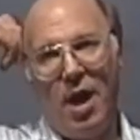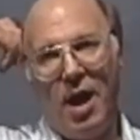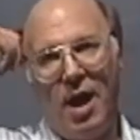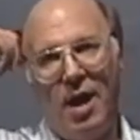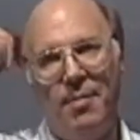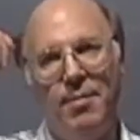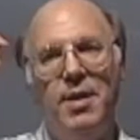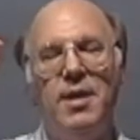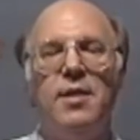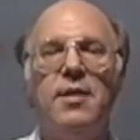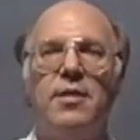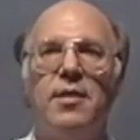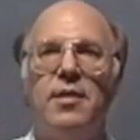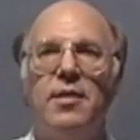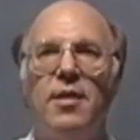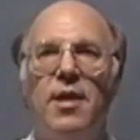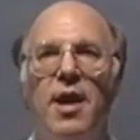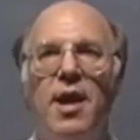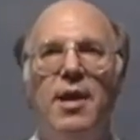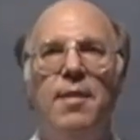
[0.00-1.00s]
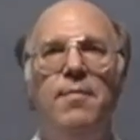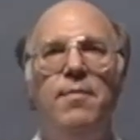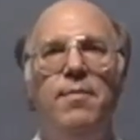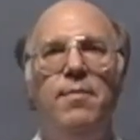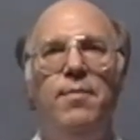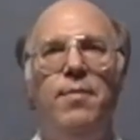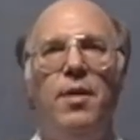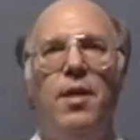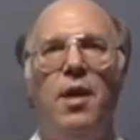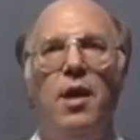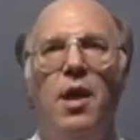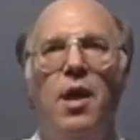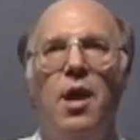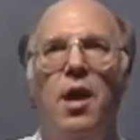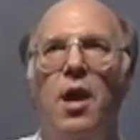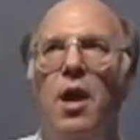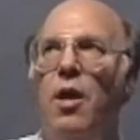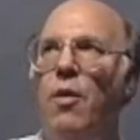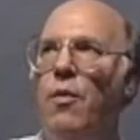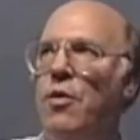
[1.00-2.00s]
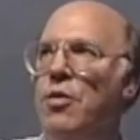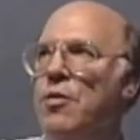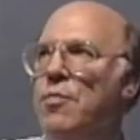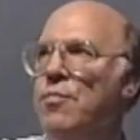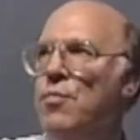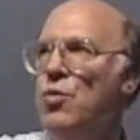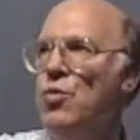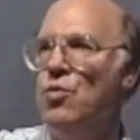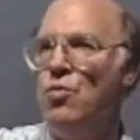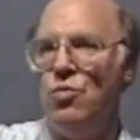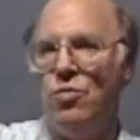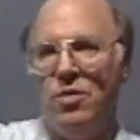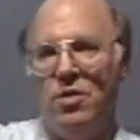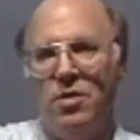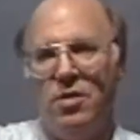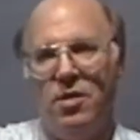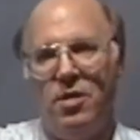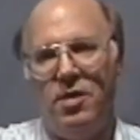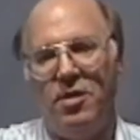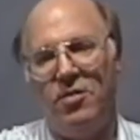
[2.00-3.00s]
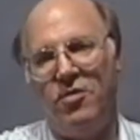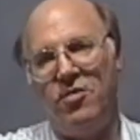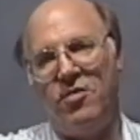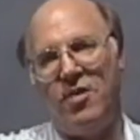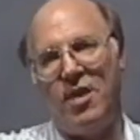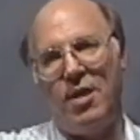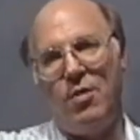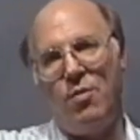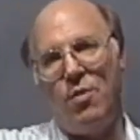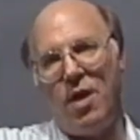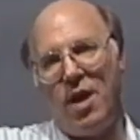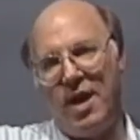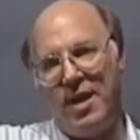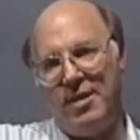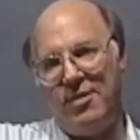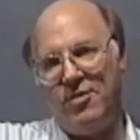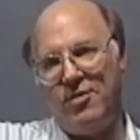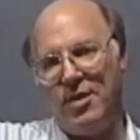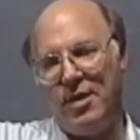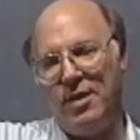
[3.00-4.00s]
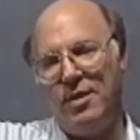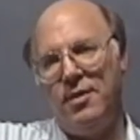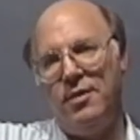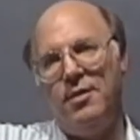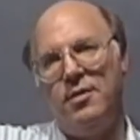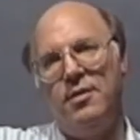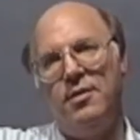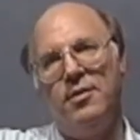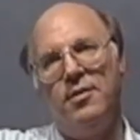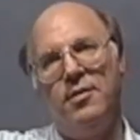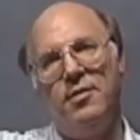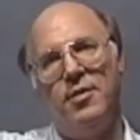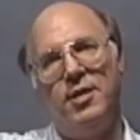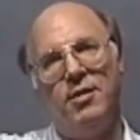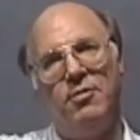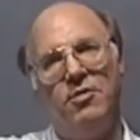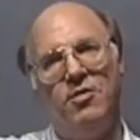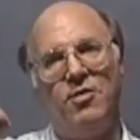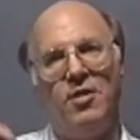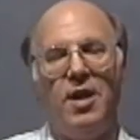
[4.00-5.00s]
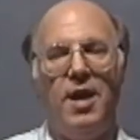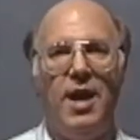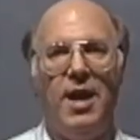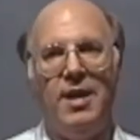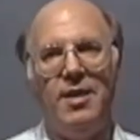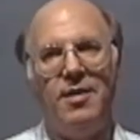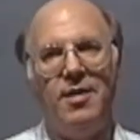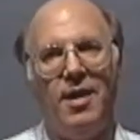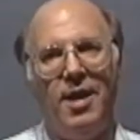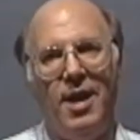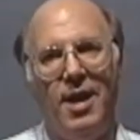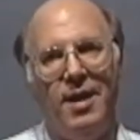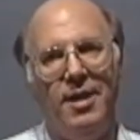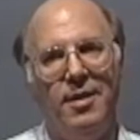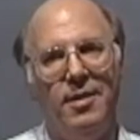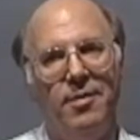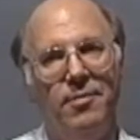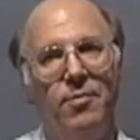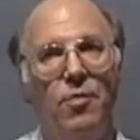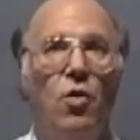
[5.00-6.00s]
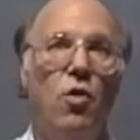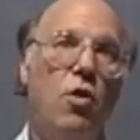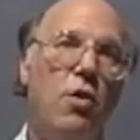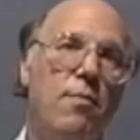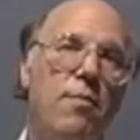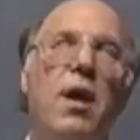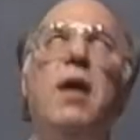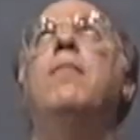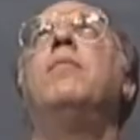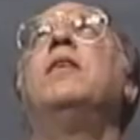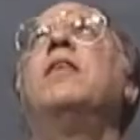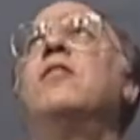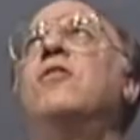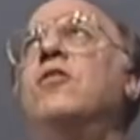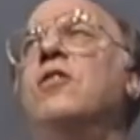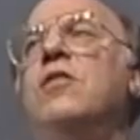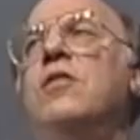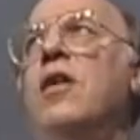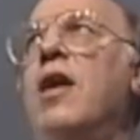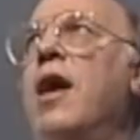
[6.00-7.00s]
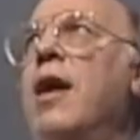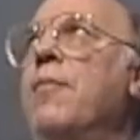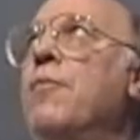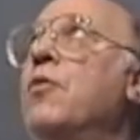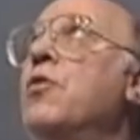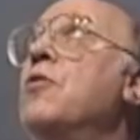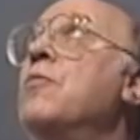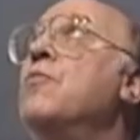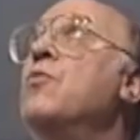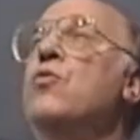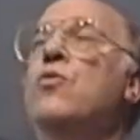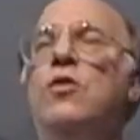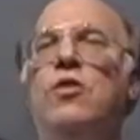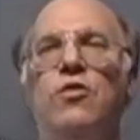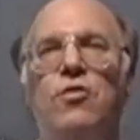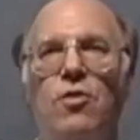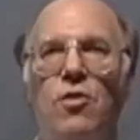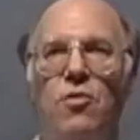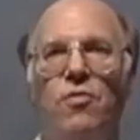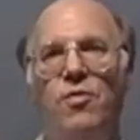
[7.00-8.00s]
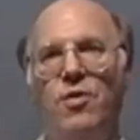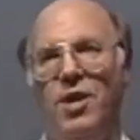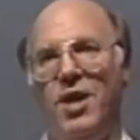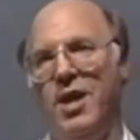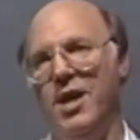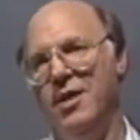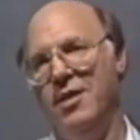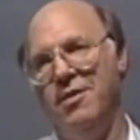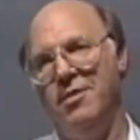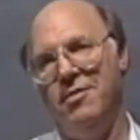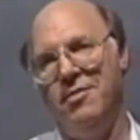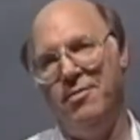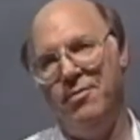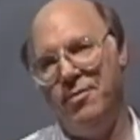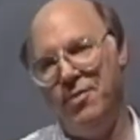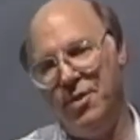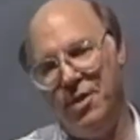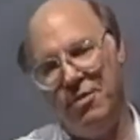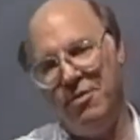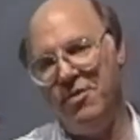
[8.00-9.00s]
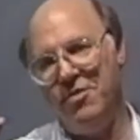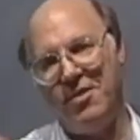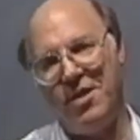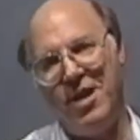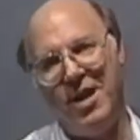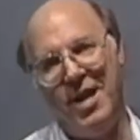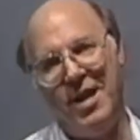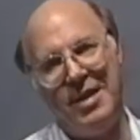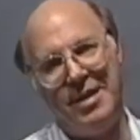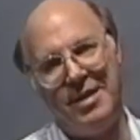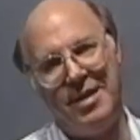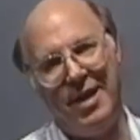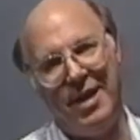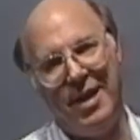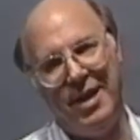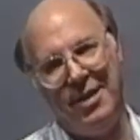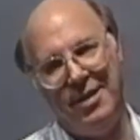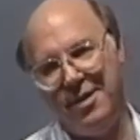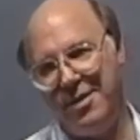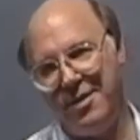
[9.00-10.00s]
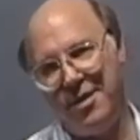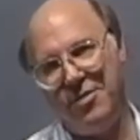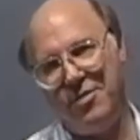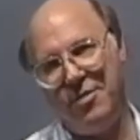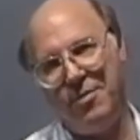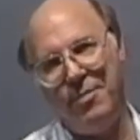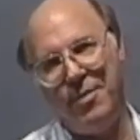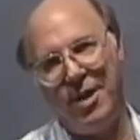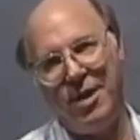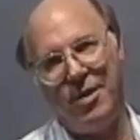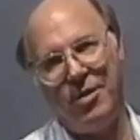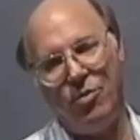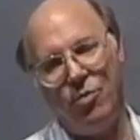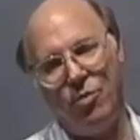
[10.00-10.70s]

I mean at the time when the moon is, say, rising, there is a high tide. Or maybe it's a time when the moon is overhead. There is a high tide. It doesn't matter